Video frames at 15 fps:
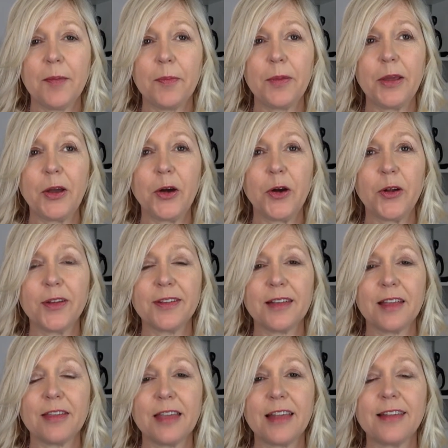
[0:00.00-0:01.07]
because
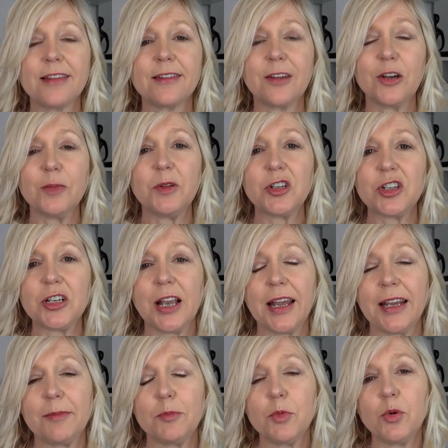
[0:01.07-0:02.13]
they're so much
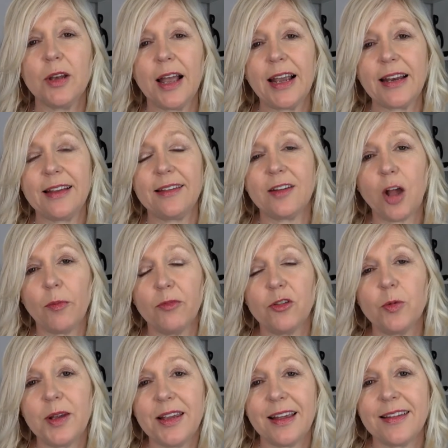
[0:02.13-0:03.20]
more likely to come
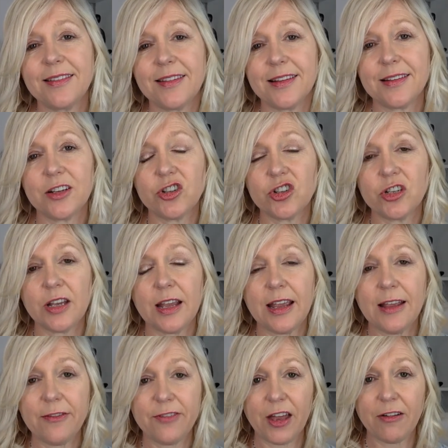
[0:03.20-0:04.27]
to a yes decision
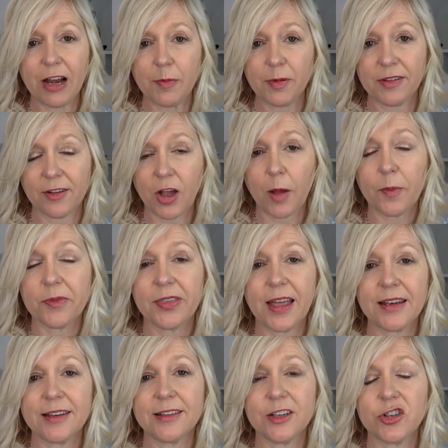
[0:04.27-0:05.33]
if they're able to come to
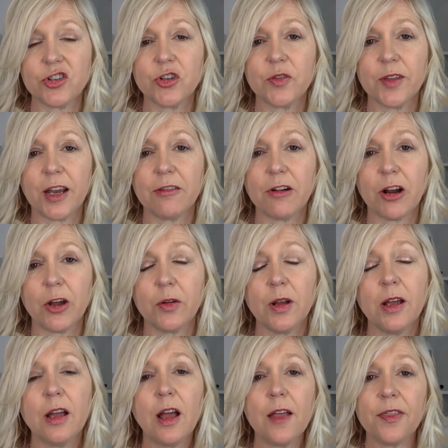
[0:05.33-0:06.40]
that decision on their own.
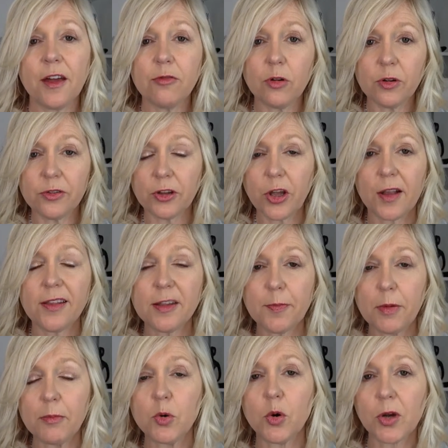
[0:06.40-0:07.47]
They're also going to
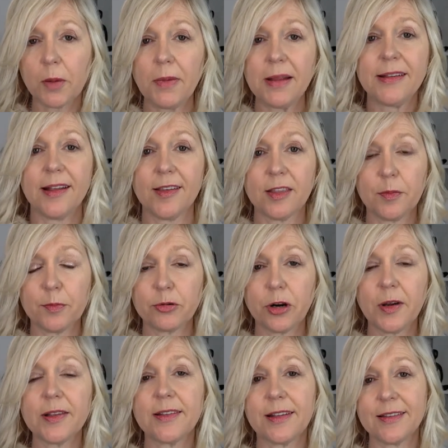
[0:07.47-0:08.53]
be more committed to the
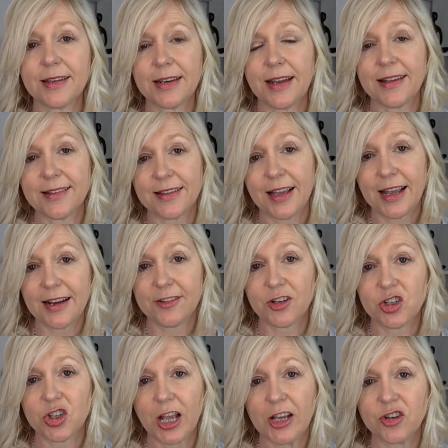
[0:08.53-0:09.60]
process and less likely to
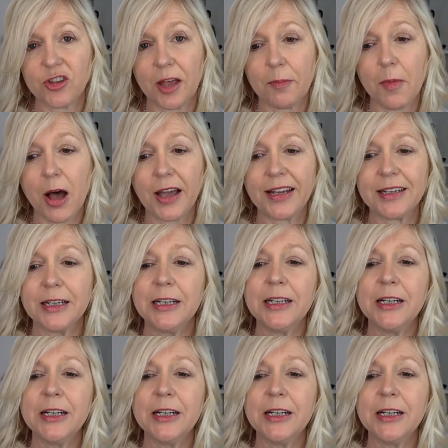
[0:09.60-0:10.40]
change their mind.